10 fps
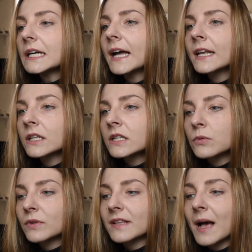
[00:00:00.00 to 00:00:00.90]
and
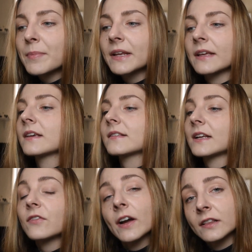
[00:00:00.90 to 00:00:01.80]
what's happening is
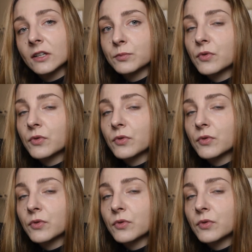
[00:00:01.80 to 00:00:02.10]
that Final Cut